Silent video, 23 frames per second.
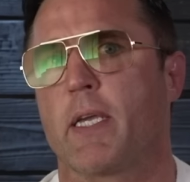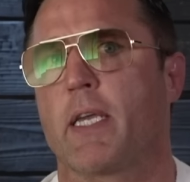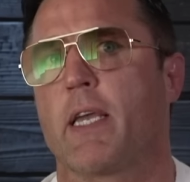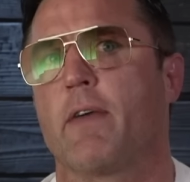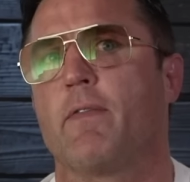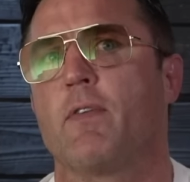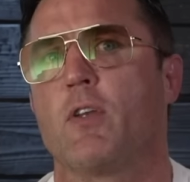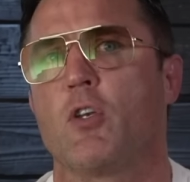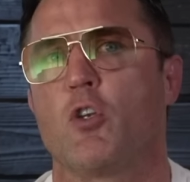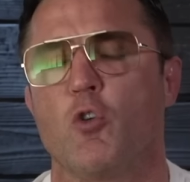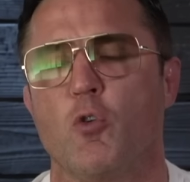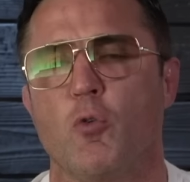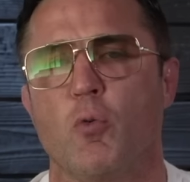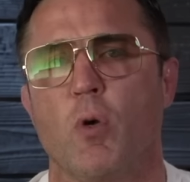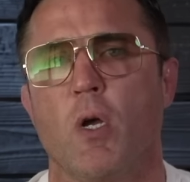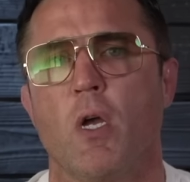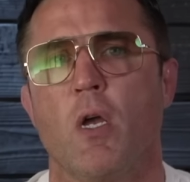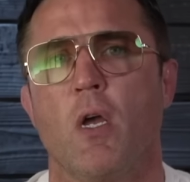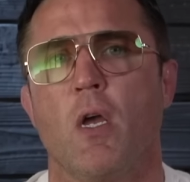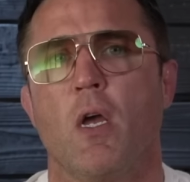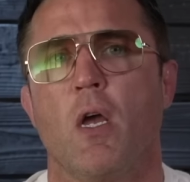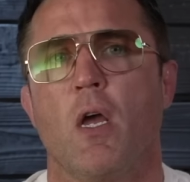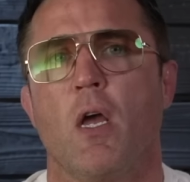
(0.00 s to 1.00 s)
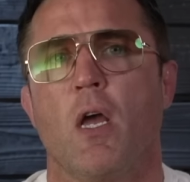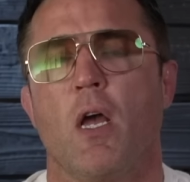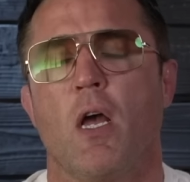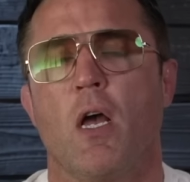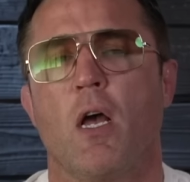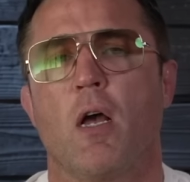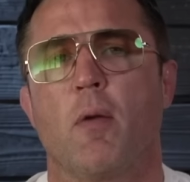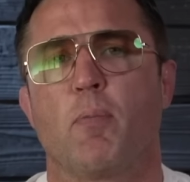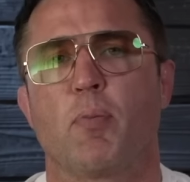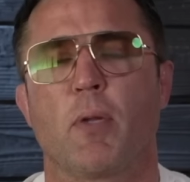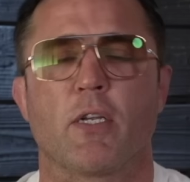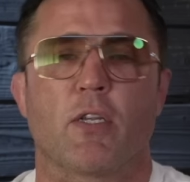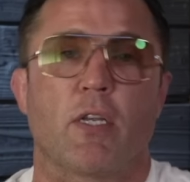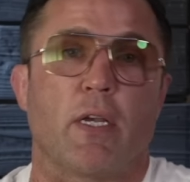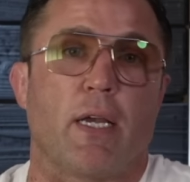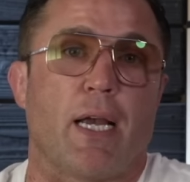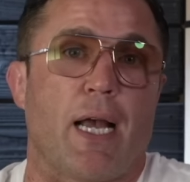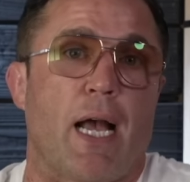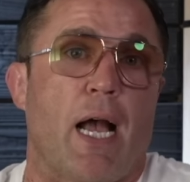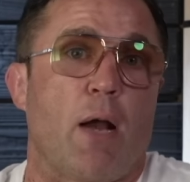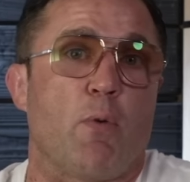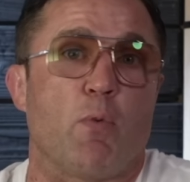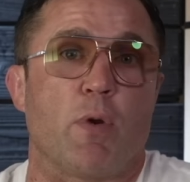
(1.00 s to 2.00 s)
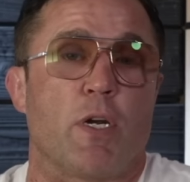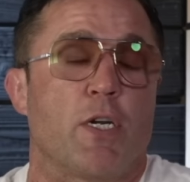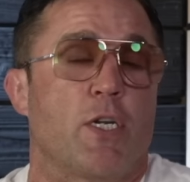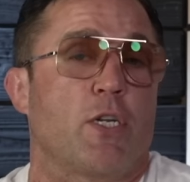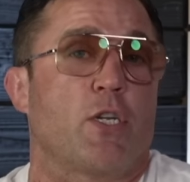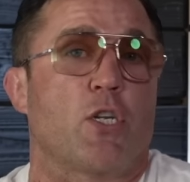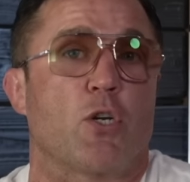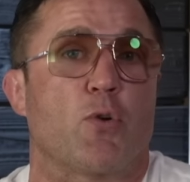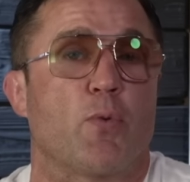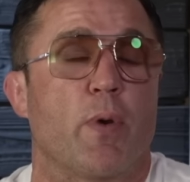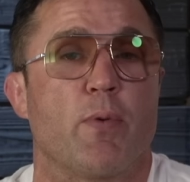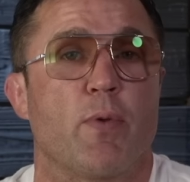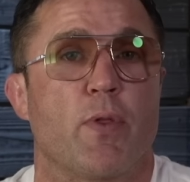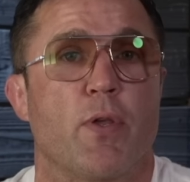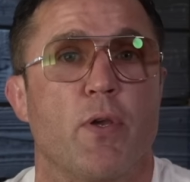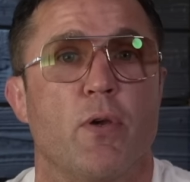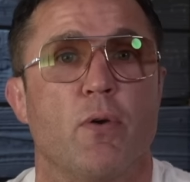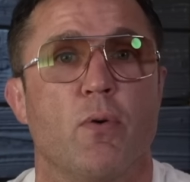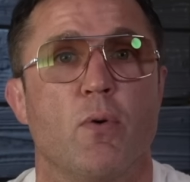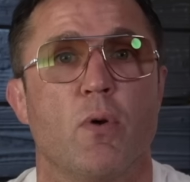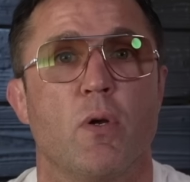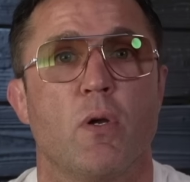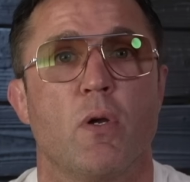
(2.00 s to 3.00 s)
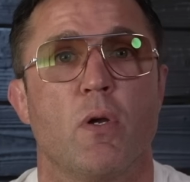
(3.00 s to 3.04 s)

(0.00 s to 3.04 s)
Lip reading: given Duplessis, I wouldn't disagree with you.